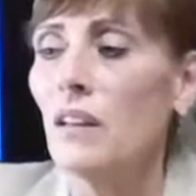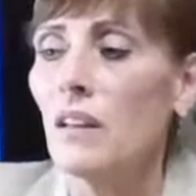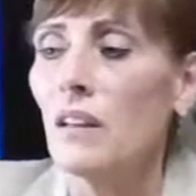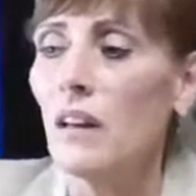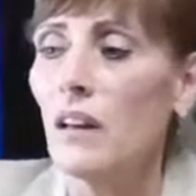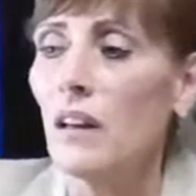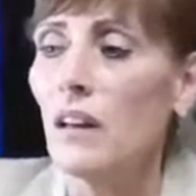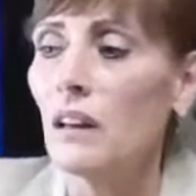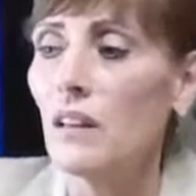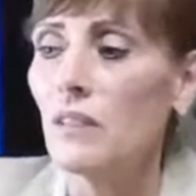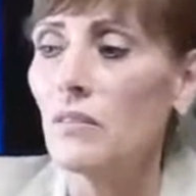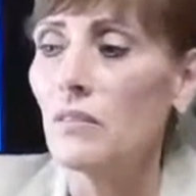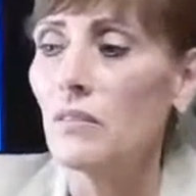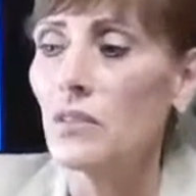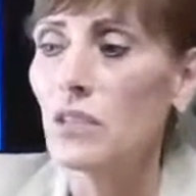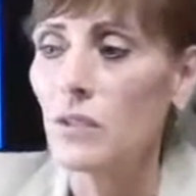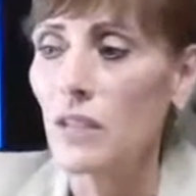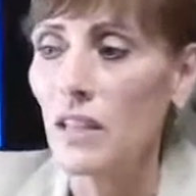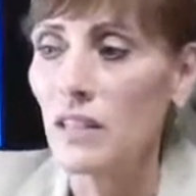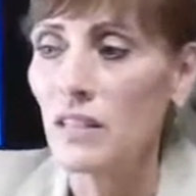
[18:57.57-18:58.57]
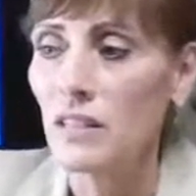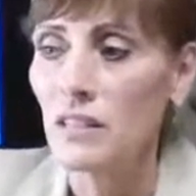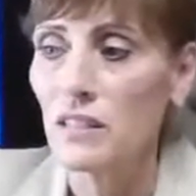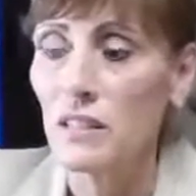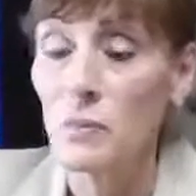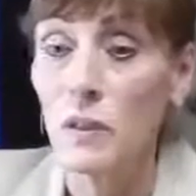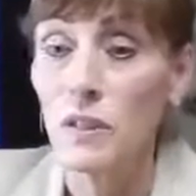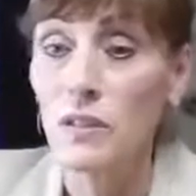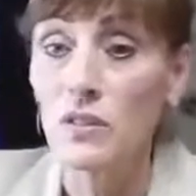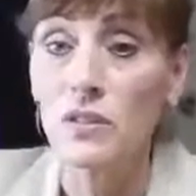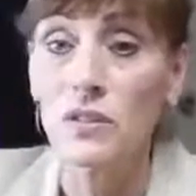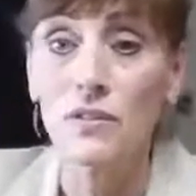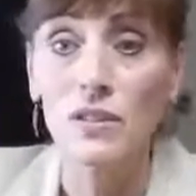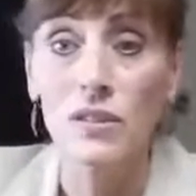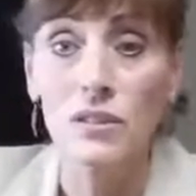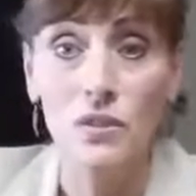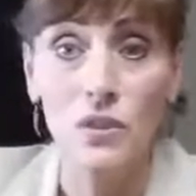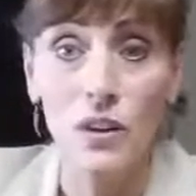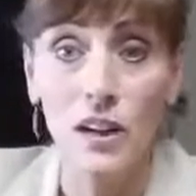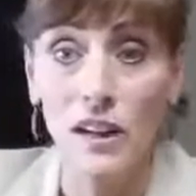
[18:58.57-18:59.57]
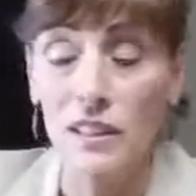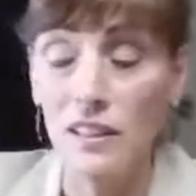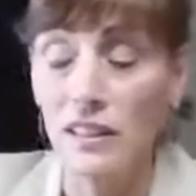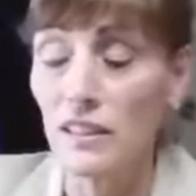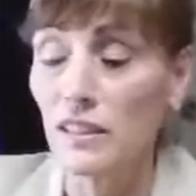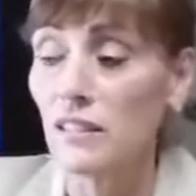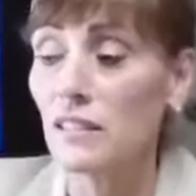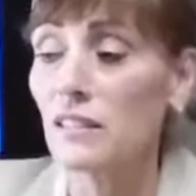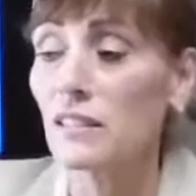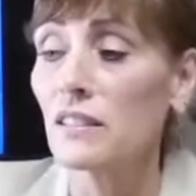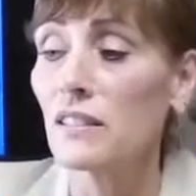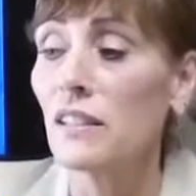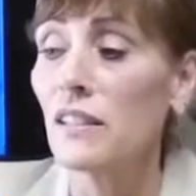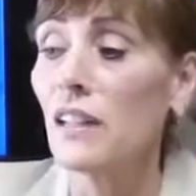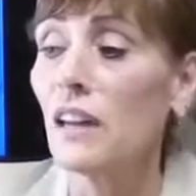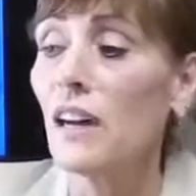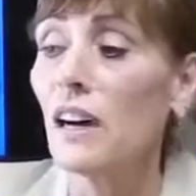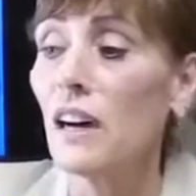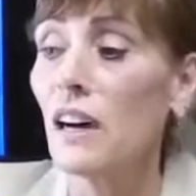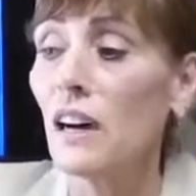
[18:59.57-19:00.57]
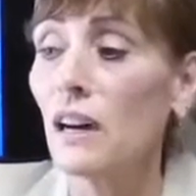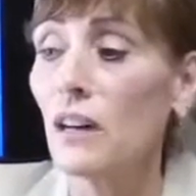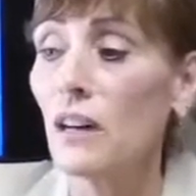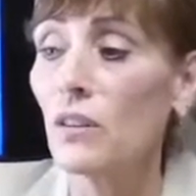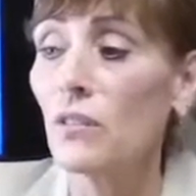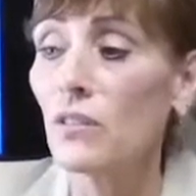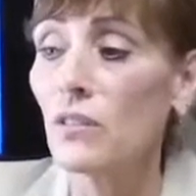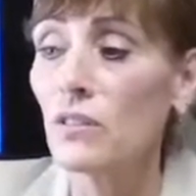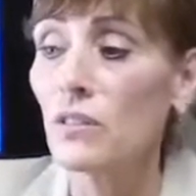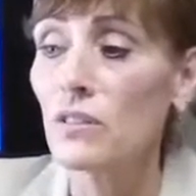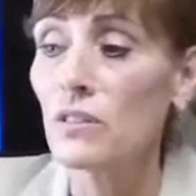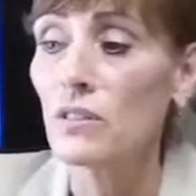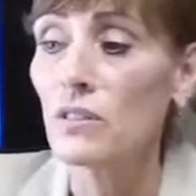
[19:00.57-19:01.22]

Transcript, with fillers: uh, stress especially if it's chronic uh, overuse of